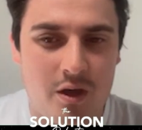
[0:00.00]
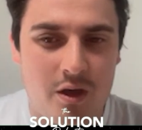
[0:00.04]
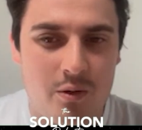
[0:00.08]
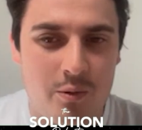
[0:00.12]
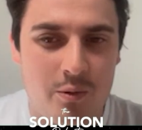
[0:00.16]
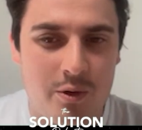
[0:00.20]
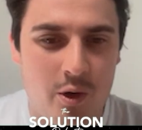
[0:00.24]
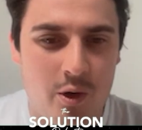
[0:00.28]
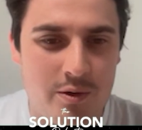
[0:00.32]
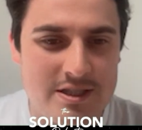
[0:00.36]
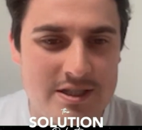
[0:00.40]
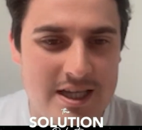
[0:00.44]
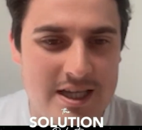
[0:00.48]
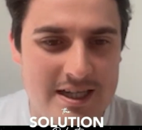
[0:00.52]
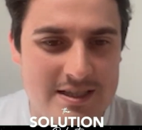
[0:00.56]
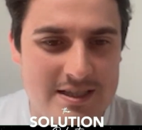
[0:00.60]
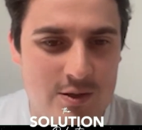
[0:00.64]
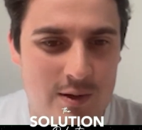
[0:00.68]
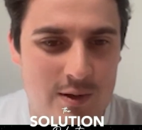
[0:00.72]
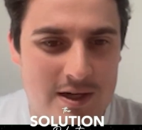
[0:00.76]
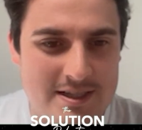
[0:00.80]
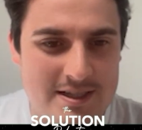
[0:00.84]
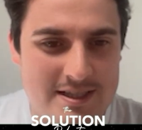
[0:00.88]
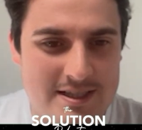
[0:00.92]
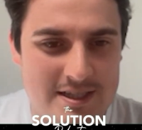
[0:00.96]
We always like
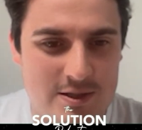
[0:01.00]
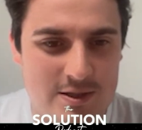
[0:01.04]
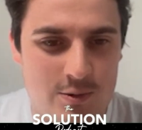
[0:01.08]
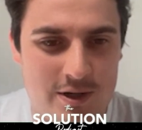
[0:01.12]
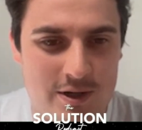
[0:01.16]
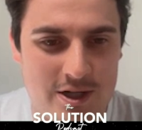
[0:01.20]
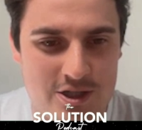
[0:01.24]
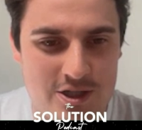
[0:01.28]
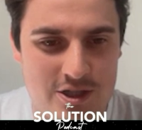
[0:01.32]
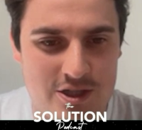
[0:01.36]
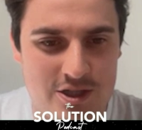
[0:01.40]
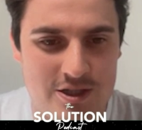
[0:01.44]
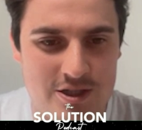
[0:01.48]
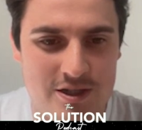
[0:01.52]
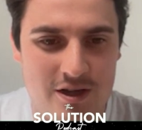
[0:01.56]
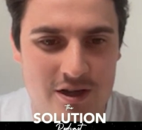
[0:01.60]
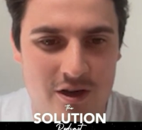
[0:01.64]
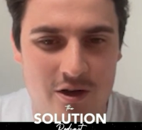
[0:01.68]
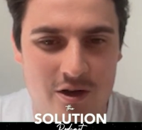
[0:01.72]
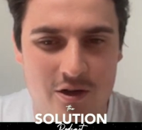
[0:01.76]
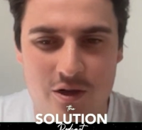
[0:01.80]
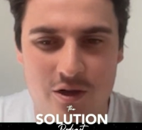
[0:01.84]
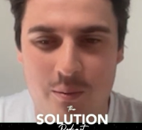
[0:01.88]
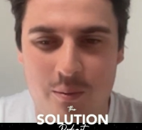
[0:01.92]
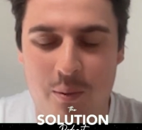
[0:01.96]
to ask this question
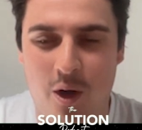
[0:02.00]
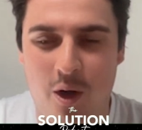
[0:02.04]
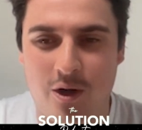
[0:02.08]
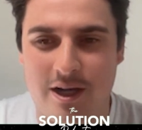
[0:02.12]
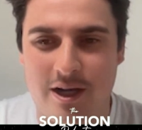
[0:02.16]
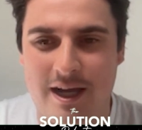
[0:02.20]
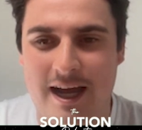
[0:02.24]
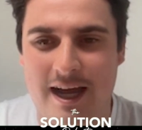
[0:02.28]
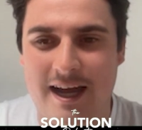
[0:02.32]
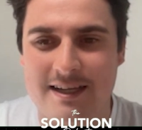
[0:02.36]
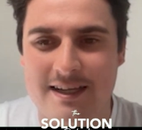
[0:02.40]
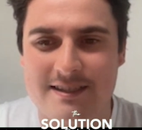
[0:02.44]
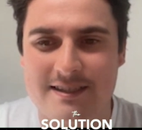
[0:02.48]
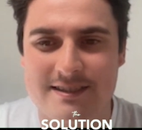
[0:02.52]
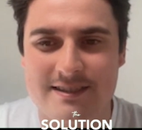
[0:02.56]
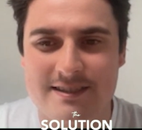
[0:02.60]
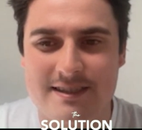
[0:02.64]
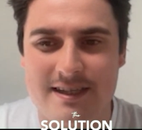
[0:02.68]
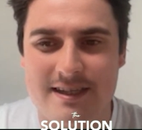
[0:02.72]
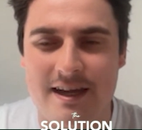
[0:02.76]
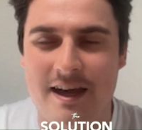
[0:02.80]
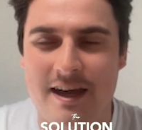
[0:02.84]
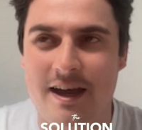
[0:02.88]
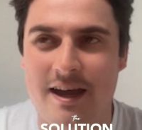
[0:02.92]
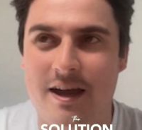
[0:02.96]
on the podcast.
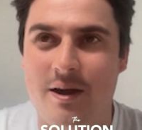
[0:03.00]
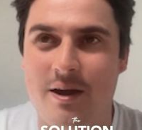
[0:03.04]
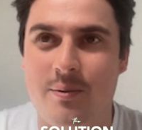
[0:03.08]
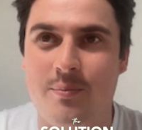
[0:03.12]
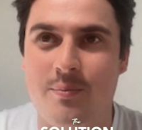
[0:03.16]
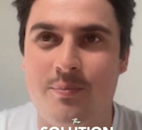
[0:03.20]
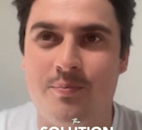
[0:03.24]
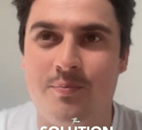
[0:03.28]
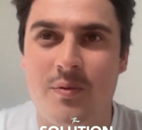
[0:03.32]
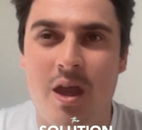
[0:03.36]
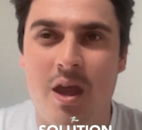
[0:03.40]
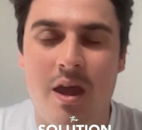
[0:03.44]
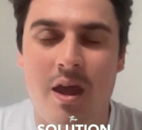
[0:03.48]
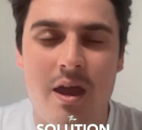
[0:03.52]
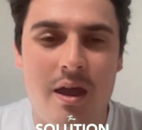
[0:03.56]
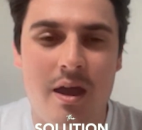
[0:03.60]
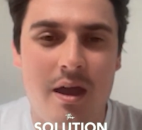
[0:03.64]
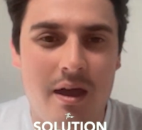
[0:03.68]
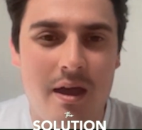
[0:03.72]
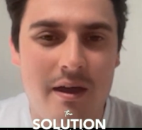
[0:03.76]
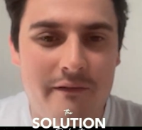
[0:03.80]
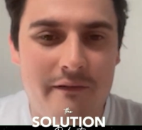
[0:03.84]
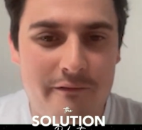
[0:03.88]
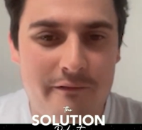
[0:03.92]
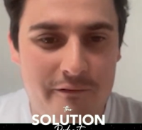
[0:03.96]

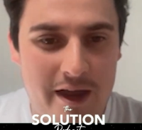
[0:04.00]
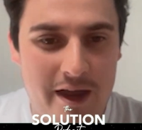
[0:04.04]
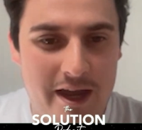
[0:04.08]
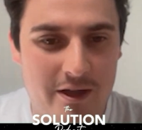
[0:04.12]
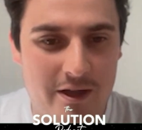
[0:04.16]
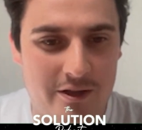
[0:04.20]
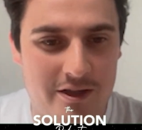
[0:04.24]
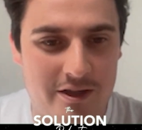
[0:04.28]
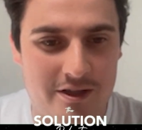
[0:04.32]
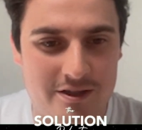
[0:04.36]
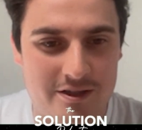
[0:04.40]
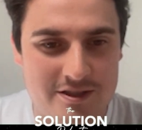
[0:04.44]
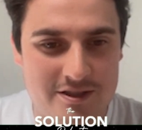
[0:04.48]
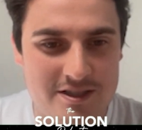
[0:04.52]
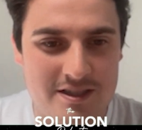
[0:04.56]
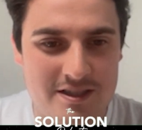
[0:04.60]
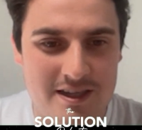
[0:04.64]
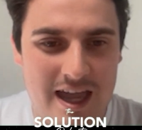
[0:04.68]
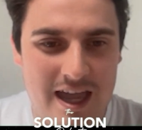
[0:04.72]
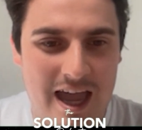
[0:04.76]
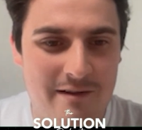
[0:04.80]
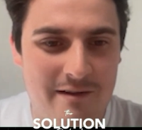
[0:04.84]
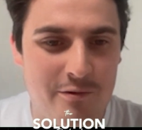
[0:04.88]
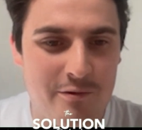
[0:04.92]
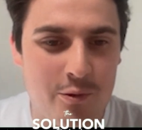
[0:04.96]
Failures.
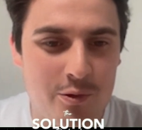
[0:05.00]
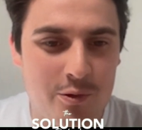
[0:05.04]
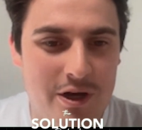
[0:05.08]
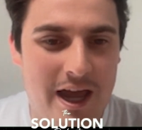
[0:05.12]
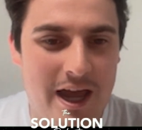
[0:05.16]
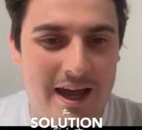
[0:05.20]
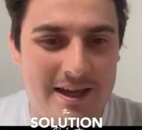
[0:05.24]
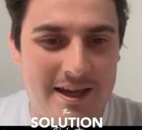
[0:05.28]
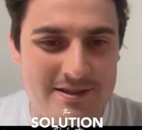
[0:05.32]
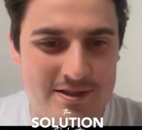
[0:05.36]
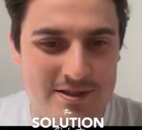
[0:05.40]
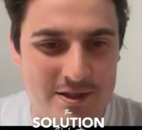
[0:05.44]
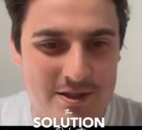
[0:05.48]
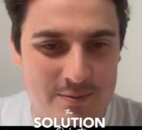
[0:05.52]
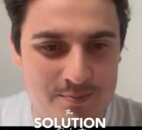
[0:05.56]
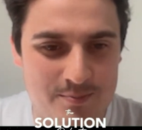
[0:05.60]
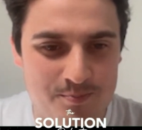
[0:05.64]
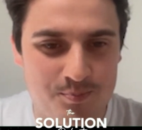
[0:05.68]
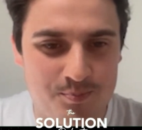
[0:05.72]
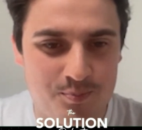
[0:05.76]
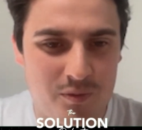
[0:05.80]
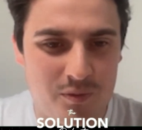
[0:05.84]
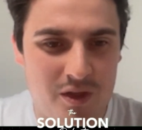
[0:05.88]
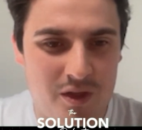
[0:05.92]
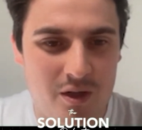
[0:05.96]
Everyone has
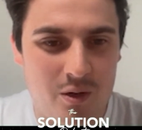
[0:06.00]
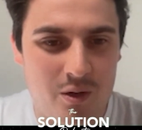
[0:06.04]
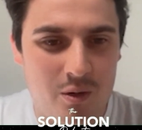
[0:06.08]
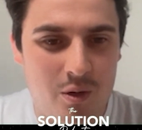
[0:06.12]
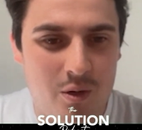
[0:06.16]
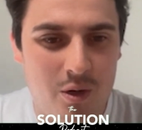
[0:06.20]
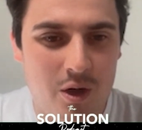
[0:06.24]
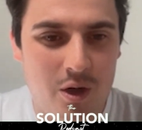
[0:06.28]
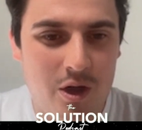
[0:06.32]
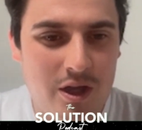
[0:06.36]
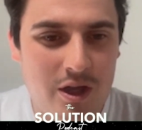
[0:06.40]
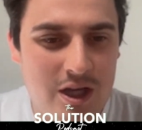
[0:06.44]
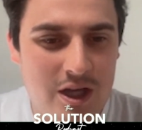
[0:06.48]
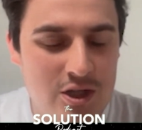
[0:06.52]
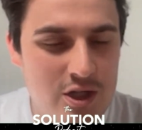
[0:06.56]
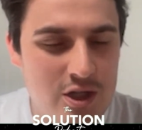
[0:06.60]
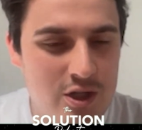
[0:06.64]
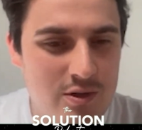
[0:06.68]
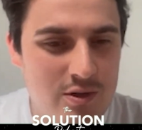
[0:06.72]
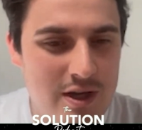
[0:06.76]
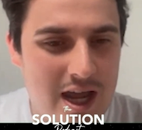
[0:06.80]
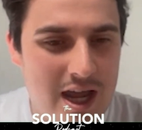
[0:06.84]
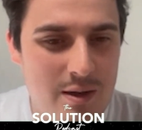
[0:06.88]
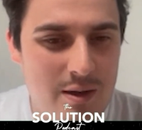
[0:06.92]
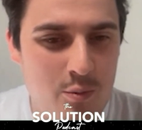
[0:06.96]
them. Can you
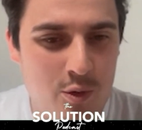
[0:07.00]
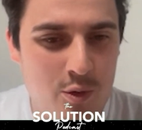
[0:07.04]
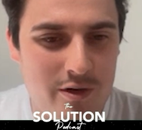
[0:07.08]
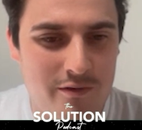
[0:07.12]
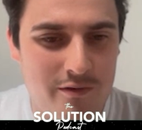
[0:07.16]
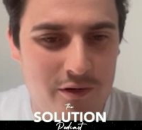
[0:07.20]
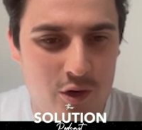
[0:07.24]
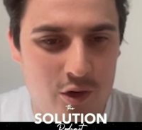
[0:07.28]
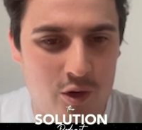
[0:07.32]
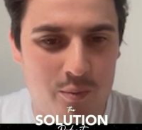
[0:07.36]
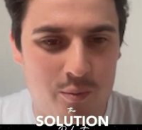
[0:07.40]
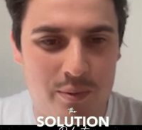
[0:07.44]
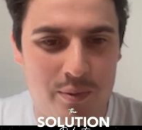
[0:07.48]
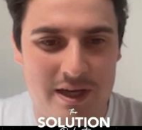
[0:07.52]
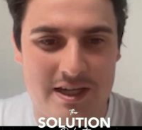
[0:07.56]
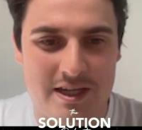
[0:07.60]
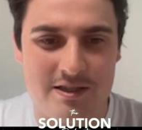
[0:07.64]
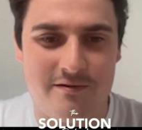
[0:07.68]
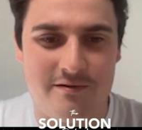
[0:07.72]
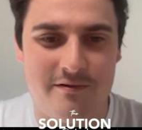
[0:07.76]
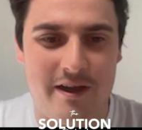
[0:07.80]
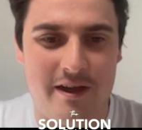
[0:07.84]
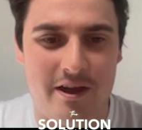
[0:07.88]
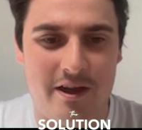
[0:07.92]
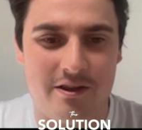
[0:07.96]
name one of your
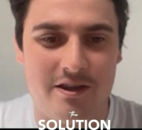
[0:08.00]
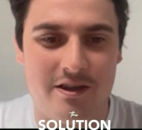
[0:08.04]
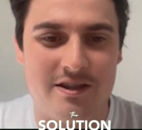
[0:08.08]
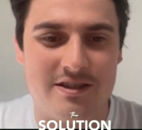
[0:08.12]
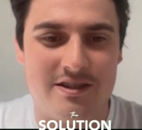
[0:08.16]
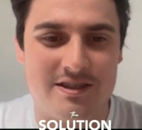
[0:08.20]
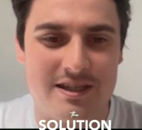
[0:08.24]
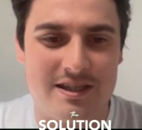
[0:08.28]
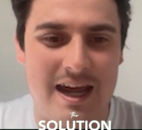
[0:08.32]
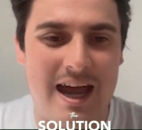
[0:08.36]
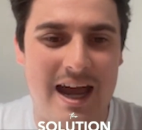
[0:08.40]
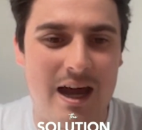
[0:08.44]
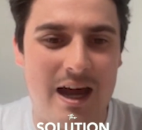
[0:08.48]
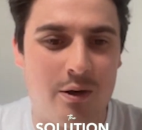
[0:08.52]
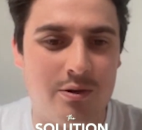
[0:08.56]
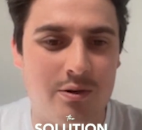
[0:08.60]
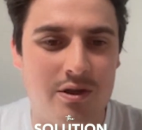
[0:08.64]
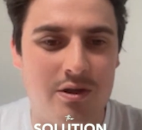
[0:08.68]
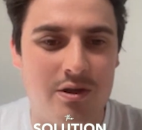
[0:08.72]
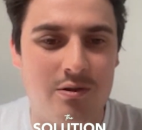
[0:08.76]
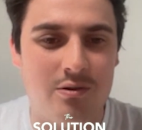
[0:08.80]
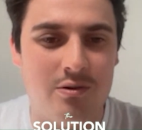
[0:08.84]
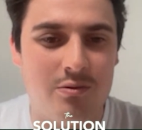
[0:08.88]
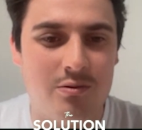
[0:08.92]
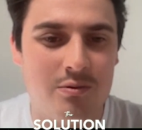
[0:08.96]
biggest failures and how
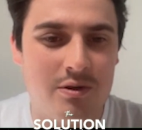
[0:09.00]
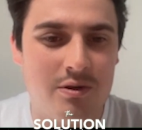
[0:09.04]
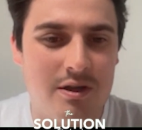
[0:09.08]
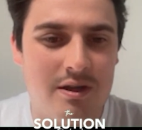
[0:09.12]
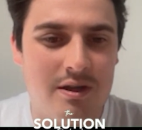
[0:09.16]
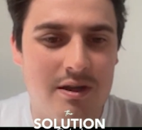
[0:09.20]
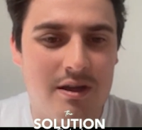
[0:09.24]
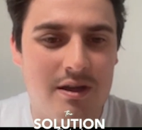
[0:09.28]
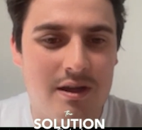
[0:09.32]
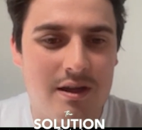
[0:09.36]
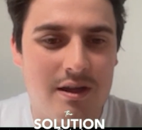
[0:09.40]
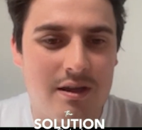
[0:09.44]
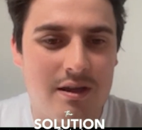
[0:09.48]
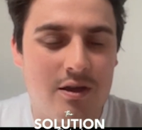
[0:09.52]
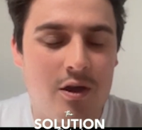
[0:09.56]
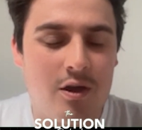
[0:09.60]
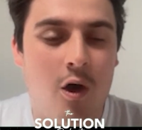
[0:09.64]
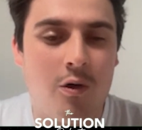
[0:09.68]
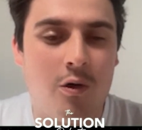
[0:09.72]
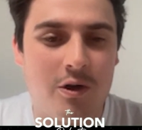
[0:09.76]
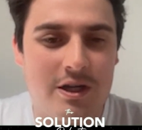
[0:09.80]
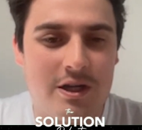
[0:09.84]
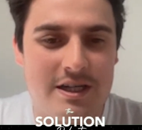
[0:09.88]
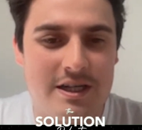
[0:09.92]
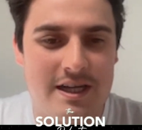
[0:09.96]
you
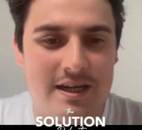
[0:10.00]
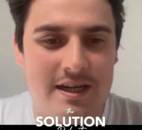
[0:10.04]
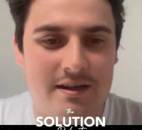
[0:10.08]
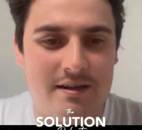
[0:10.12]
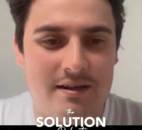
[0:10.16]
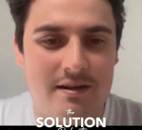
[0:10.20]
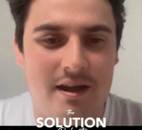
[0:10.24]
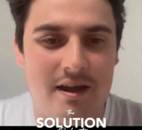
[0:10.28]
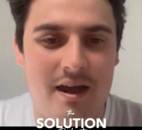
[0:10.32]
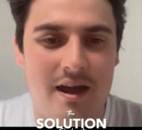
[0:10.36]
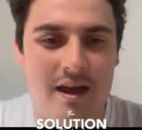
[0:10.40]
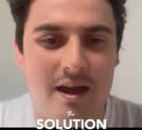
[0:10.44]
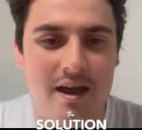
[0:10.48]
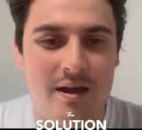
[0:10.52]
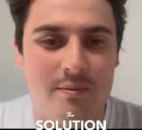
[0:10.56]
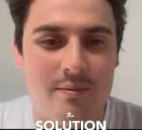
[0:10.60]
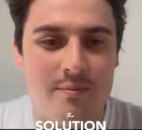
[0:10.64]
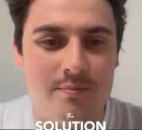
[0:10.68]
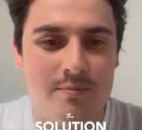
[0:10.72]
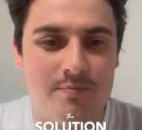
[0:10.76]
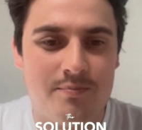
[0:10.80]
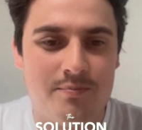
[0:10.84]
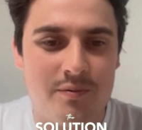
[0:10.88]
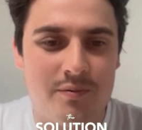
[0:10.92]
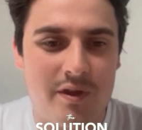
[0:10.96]
conquered it
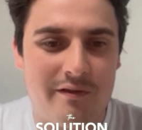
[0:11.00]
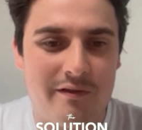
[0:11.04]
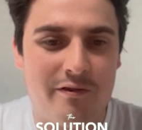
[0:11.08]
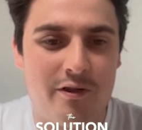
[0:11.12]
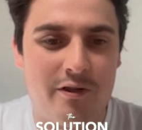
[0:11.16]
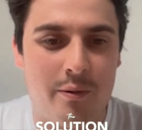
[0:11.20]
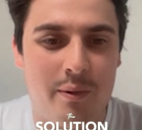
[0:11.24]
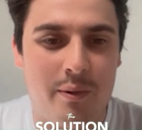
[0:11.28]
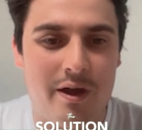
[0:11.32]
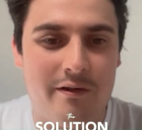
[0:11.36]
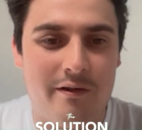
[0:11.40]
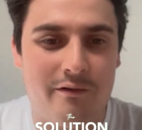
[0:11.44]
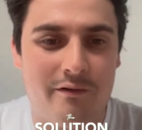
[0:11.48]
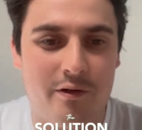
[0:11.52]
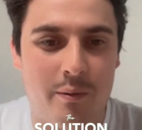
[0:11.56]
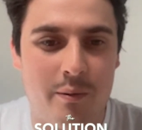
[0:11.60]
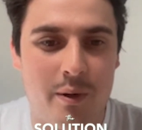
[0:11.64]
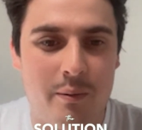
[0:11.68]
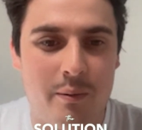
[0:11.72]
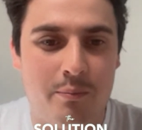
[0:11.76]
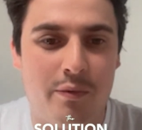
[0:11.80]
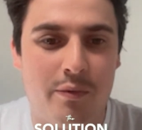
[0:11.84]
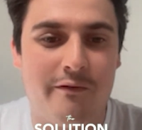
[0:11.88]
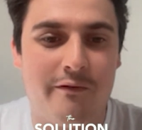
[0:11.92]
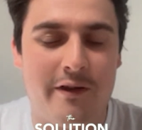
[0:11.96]
from a
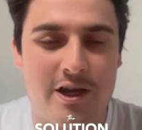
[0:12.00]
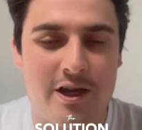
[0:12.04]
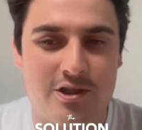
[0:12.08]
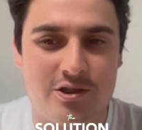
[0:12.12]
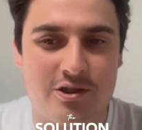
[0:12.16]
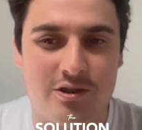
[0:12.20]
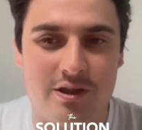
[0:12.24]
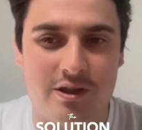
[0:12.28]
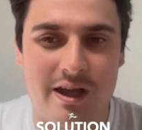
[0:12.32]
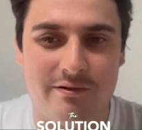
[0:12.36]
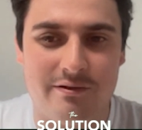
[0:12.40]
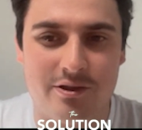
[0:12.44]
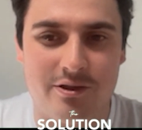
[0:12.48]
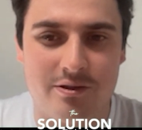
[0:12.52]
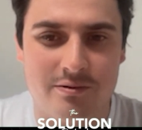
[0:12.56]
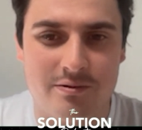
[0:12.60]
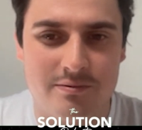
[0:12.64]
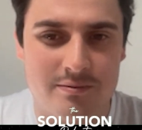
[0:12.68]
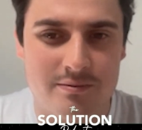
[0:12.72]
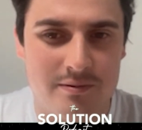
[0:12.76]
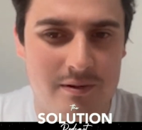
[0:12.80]
professional level?